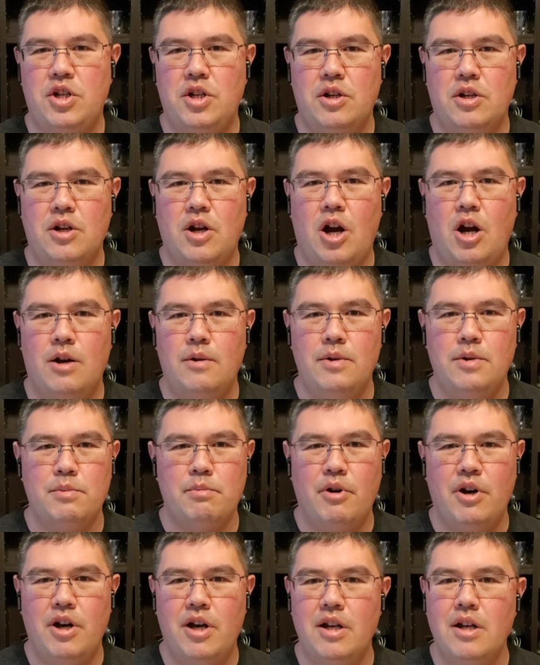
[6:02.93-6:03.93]
your carbs
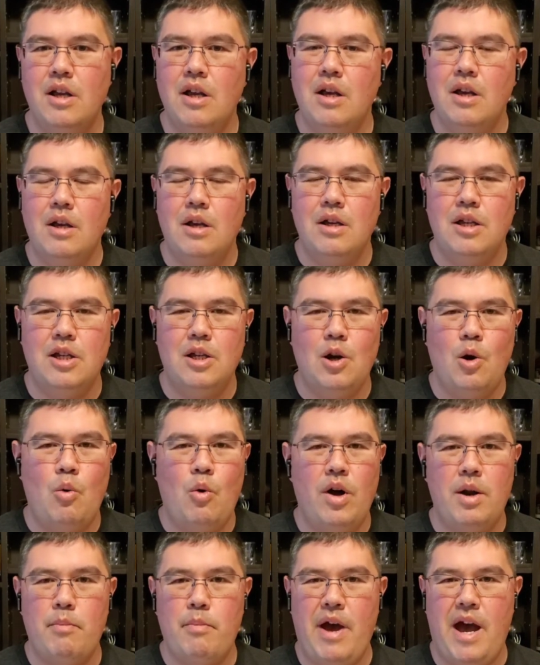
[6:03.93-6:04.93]
but
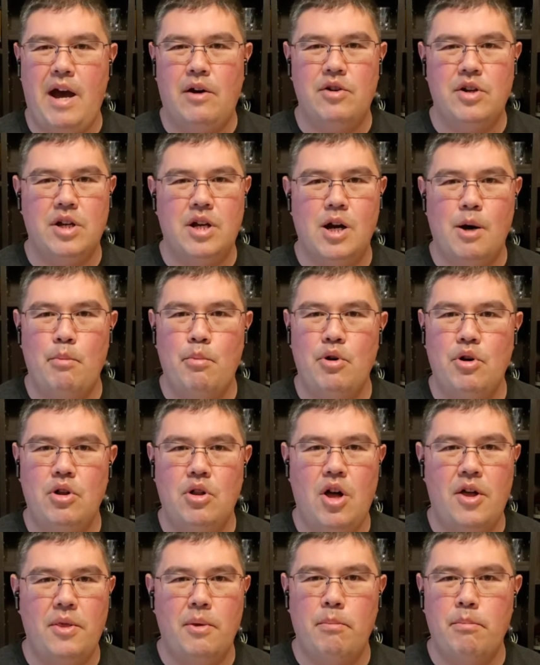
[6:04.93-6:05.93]
want to pound a couple
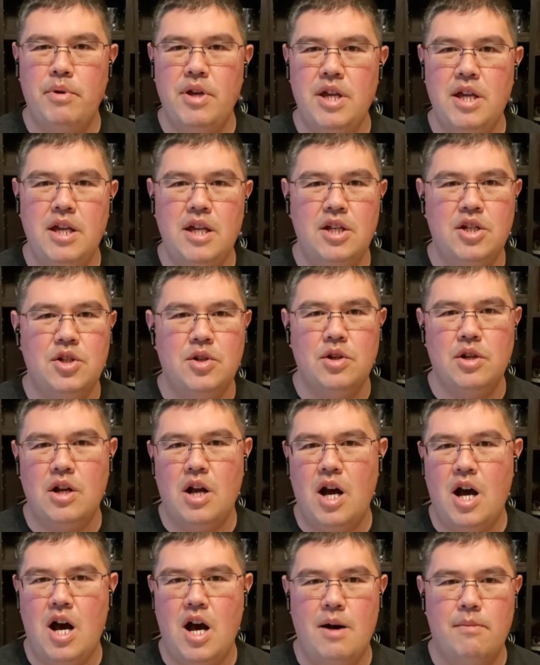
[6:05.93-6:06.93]
on the beach,
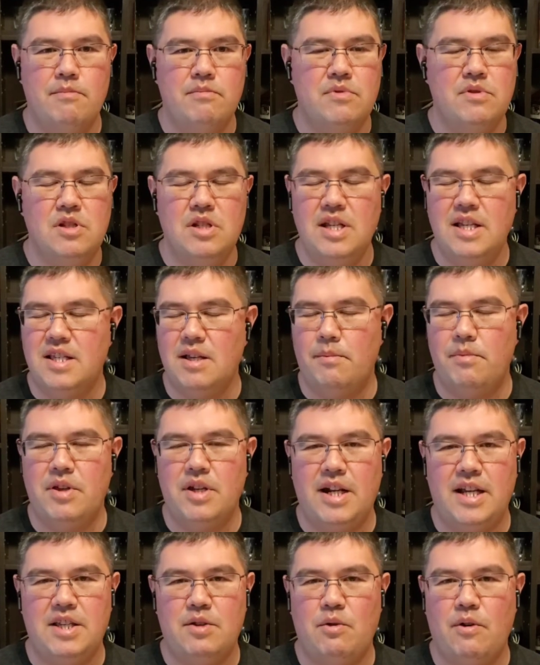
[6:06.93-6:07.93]
need something
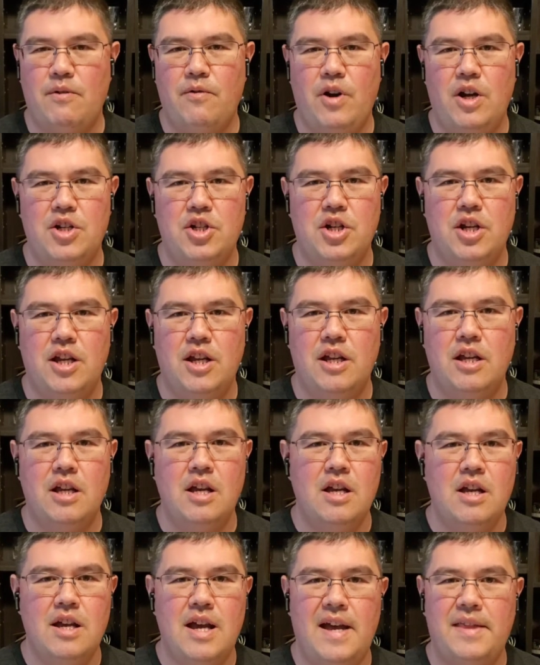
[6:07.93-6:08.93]
nice and refreshing
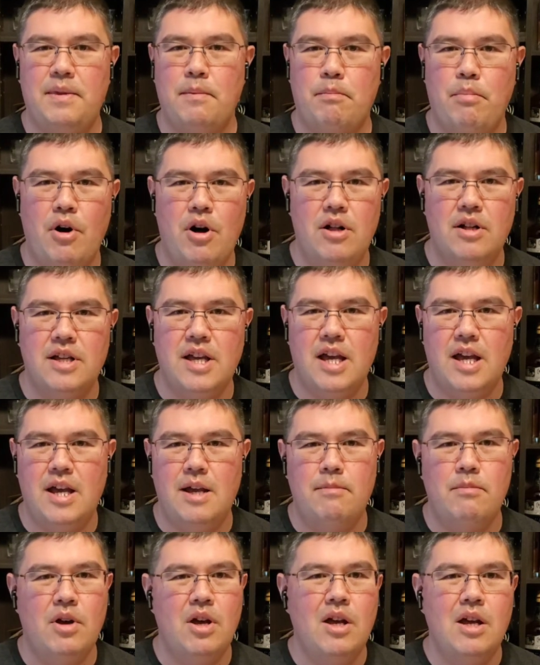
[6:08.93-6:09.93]
at the ball
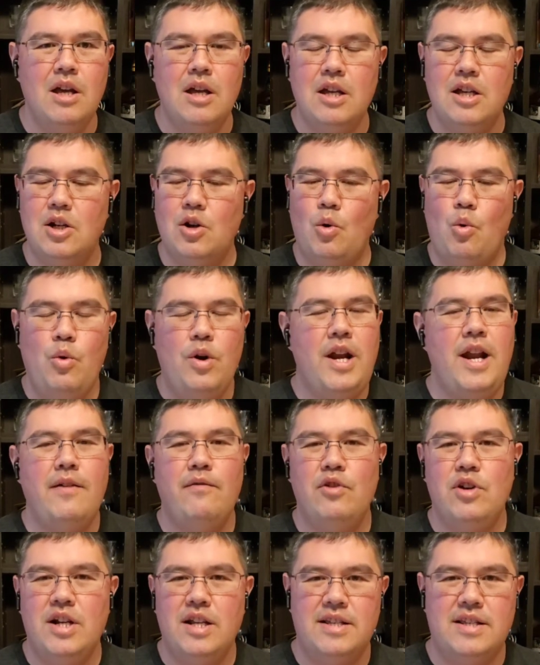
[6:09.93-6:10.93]
game,
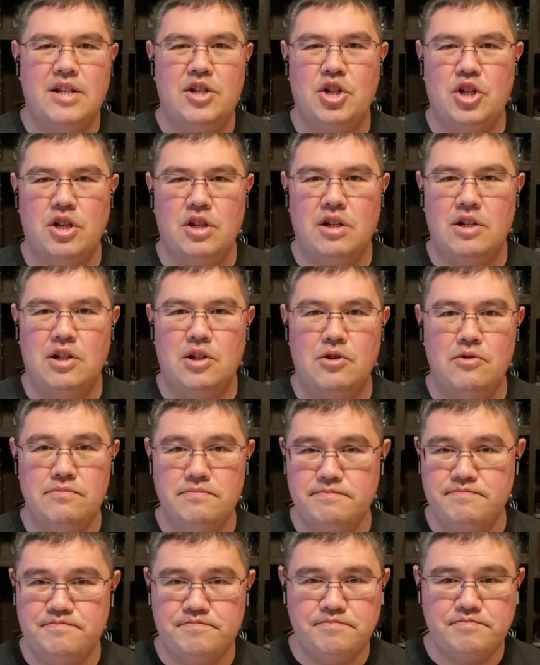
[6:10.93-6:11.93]
whatever it is that you're going to do,
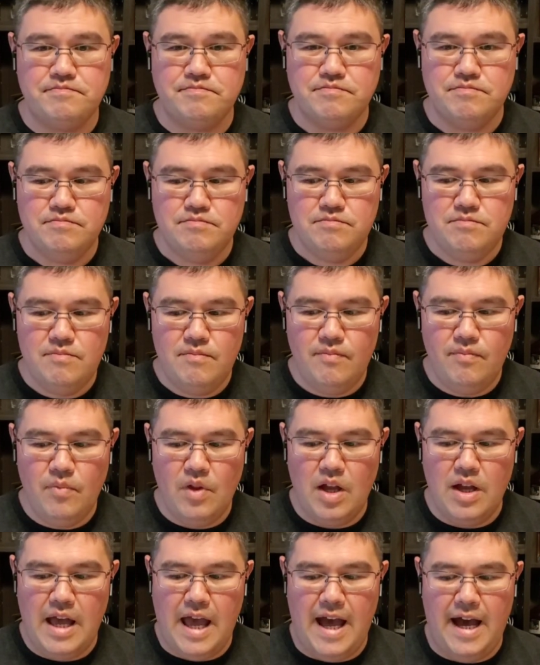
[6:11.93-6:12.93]

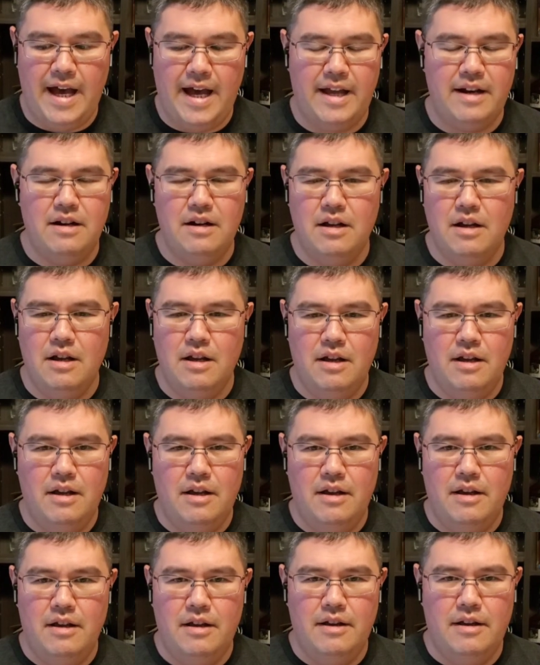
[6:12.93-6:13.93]
at
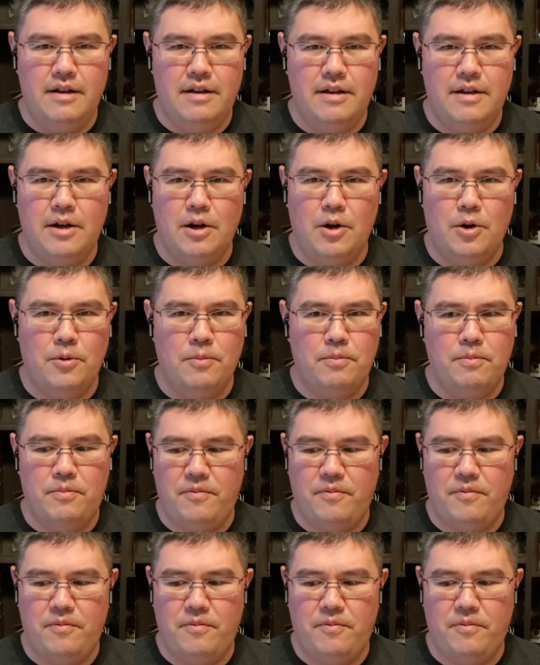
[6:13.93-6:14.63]
4%,